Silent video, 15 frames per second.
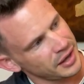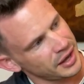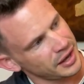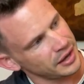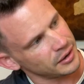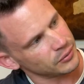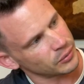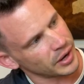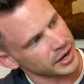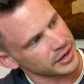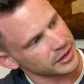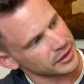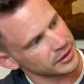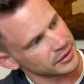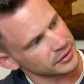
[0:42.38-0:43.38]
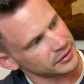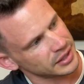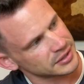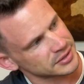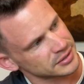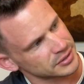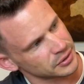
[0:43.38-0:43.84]
head right here.
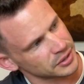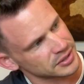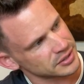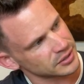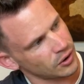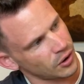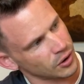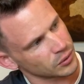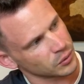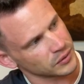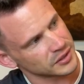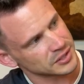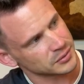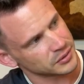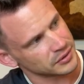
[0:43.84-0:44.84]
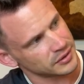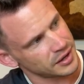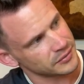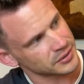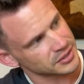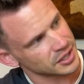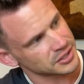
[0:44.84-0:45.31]
So this is the hard one. This one
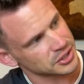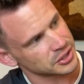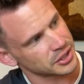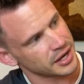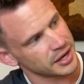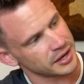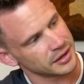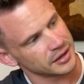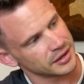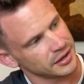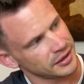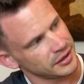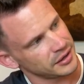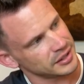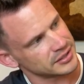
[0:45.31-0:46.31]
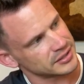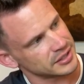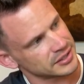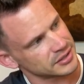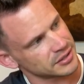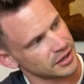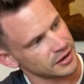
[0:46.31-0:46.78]
never touches your head. It's
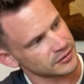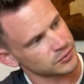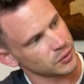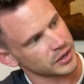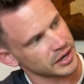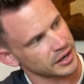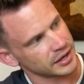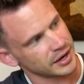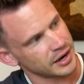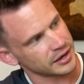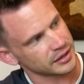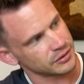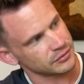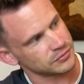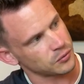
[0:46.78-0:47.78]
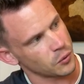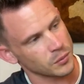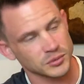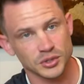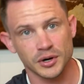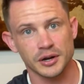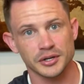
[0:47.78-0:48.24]
this soft one and it kind of
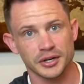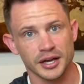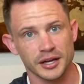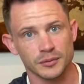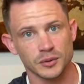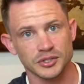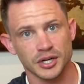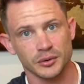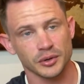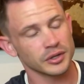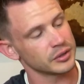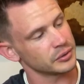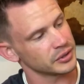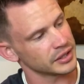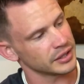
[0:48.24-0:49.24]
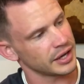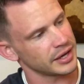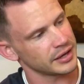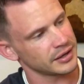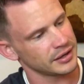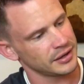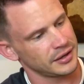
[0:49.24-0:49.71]
conforms around your head, which I really, really
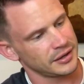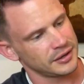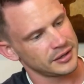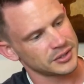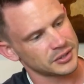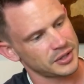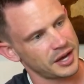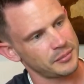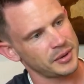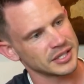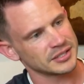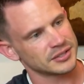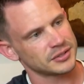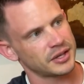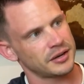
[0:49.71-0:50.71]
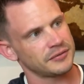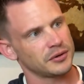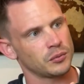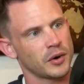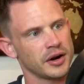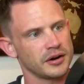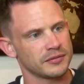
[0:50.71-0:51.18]
like. So that makes it so that if
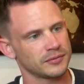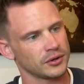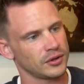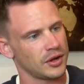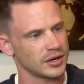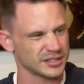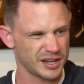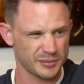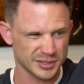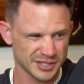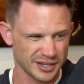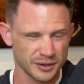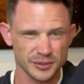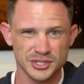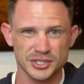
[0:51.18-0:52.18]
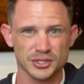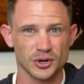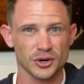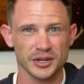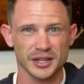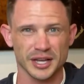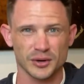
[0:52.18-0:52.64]
you're wearing it for a long time, it's not always just
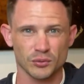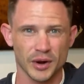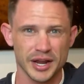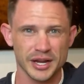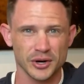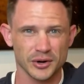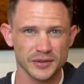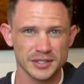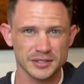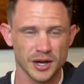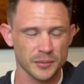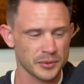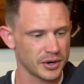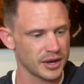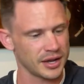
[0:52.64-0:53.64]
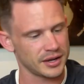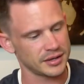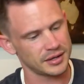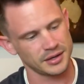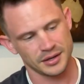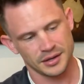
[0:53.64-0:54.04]
hurting like right here on the top of your head.